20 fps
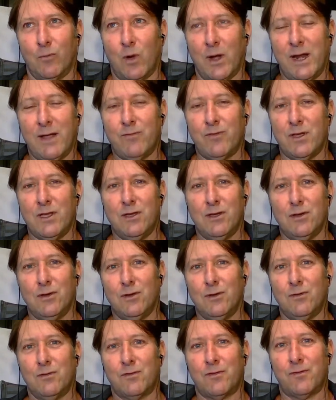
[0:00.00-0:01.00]
whenever
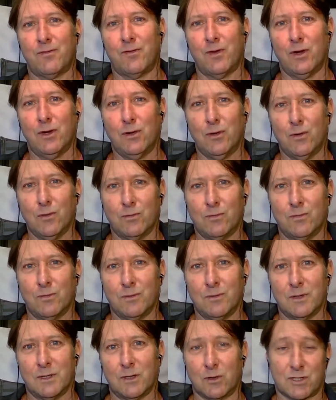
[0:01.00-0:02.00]
you furl
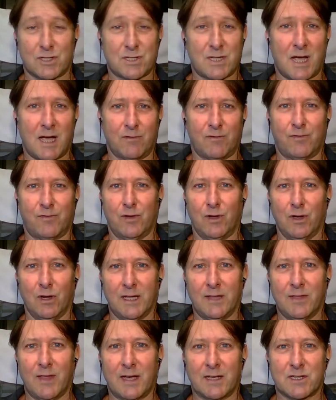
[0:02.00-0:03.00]
or start
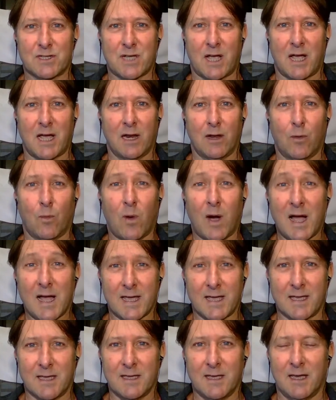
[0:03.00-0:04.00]
furling that sail
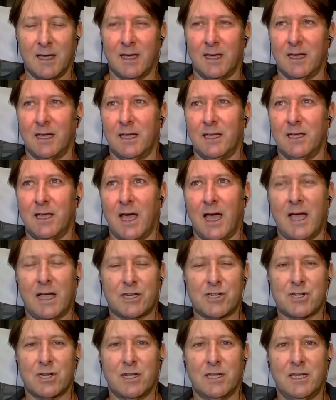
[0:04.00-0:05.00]
away, you
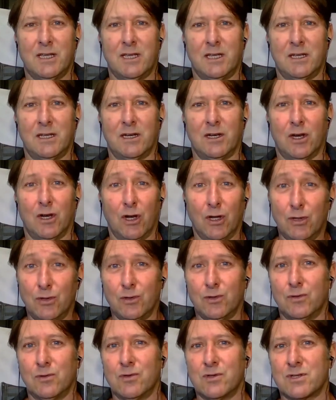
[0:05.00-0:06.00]
actually
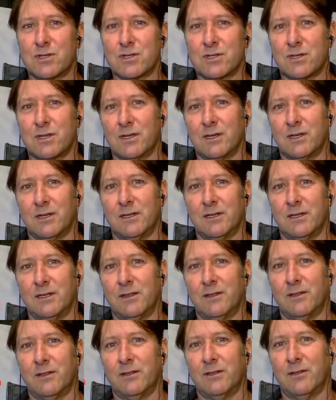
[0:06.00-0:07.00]
lose
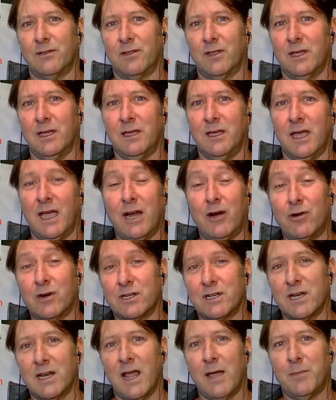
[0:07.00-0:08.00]
the
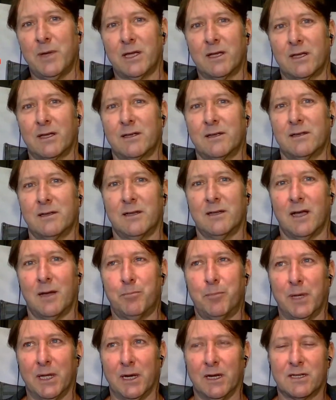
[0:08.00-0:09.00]
aerodynamic
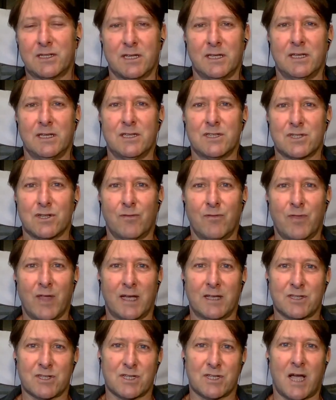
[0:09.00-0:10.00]
abilities of
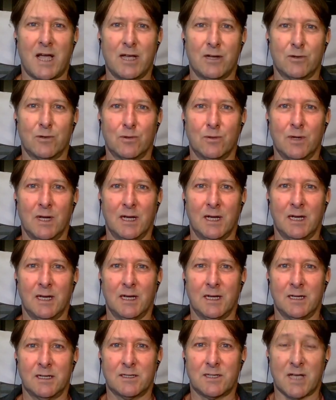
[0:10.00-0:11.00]
that sail
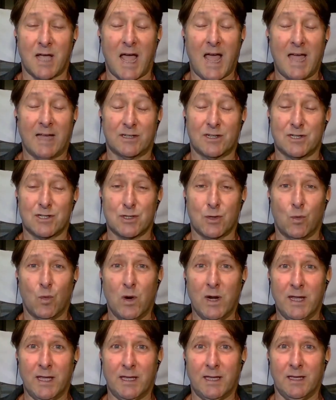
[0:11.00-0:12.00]
to act as a
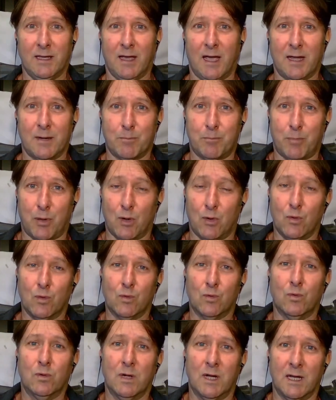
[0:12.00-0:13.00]
wing and
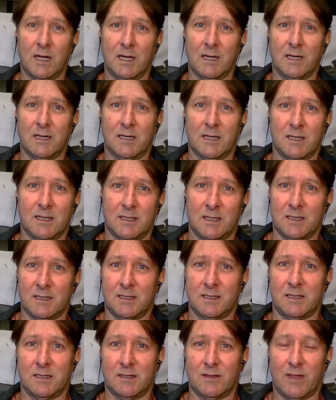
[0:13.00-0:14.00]
pull
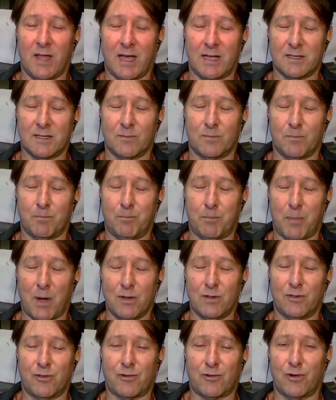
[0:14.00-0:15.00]
that
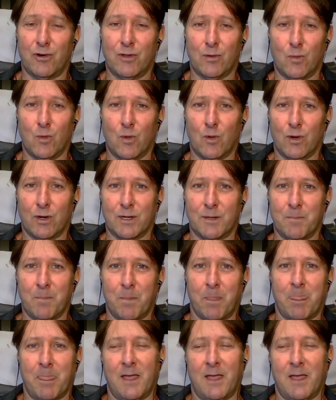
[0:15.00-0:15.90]
boat through the water.